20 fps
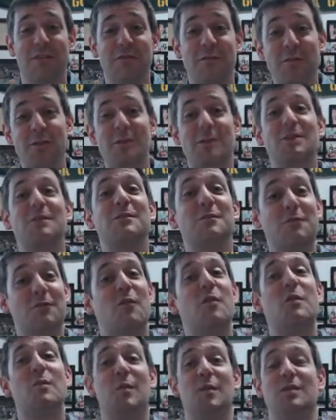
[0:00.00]
first and
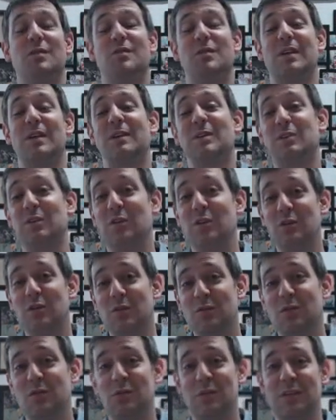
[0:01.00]
foremost, as
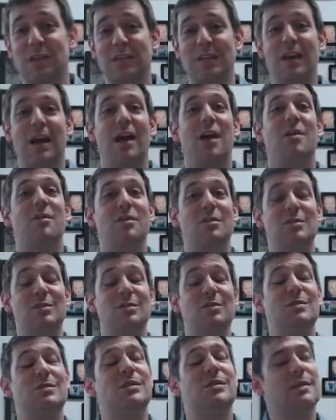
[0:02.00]
you sit down
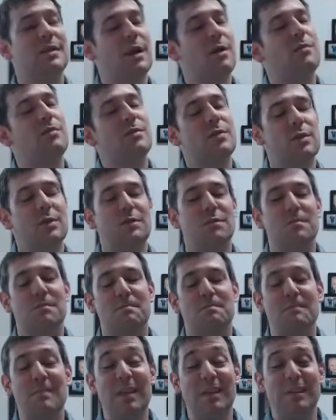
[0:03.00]
with your
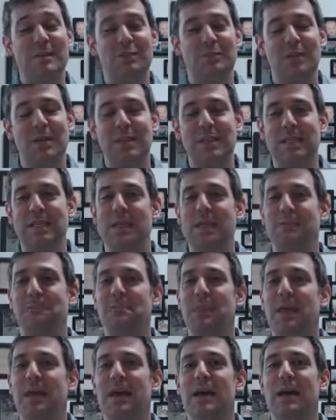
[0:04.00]
ministry team,
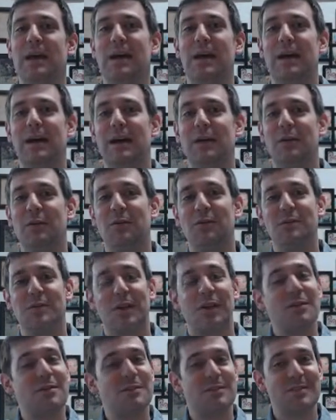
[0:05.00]
those
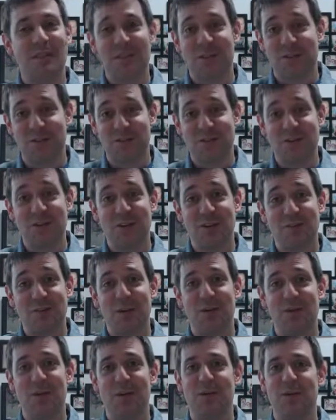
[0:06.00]
others that are
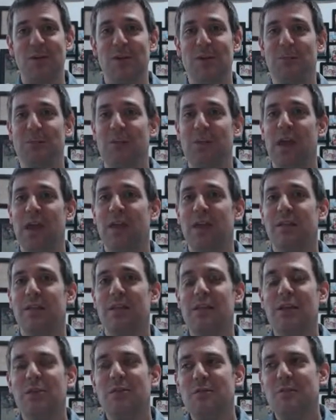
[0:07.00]
serving with you,
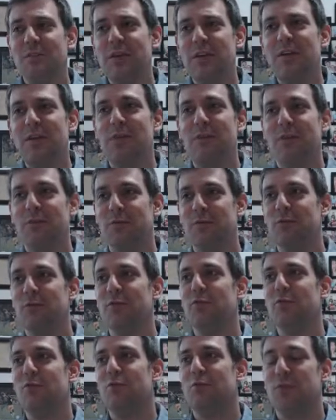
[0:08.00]
that you think
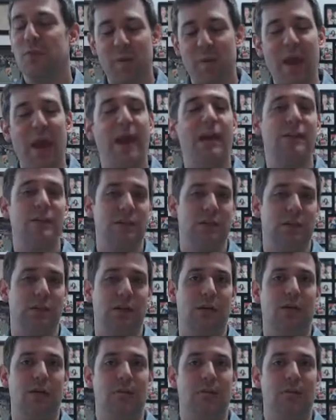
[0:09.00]
through the past year,